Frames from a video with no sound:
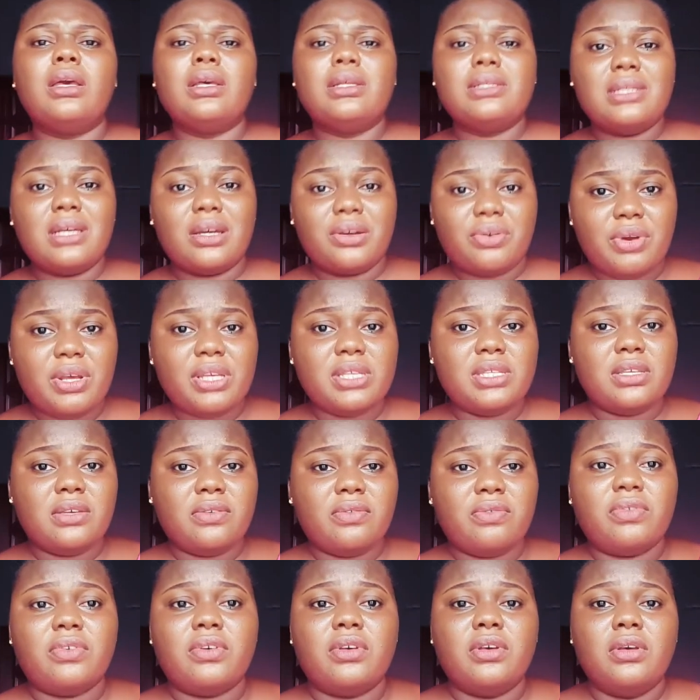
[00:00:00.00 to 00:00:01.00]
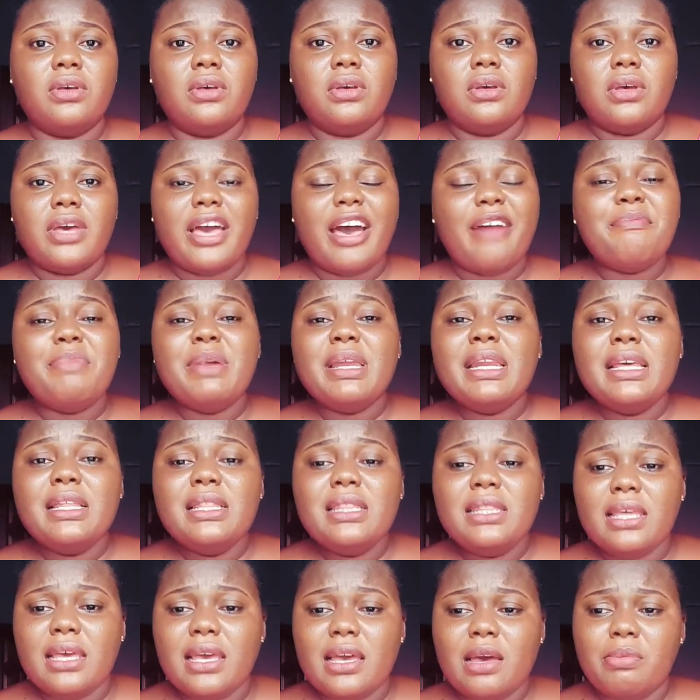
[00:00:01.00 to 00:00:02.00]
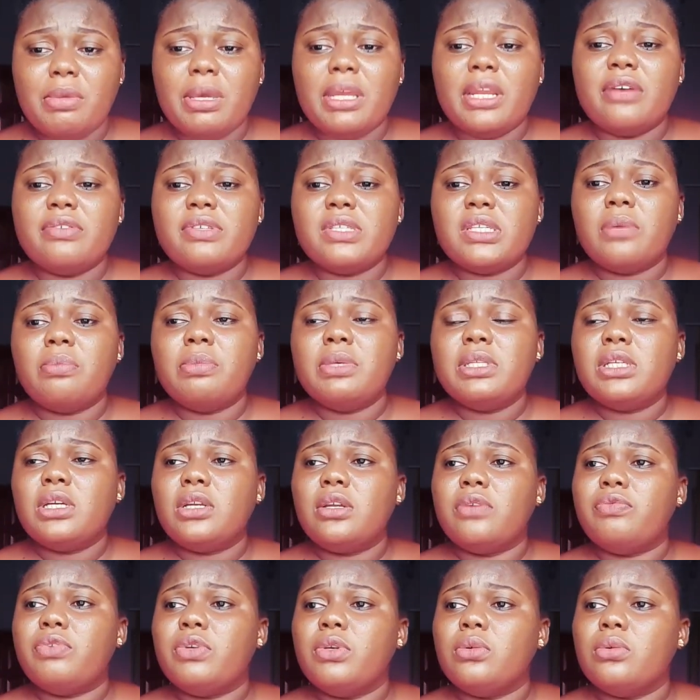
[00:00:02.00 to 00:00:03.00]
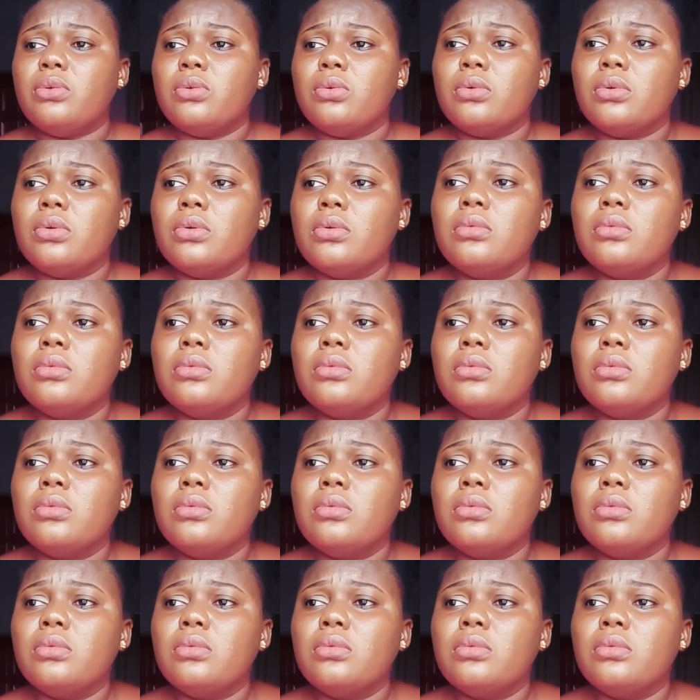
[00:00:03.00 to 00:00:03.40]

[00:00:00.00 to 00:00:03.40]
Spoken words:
aggressive. I've been in there. I mean, I've submitted a few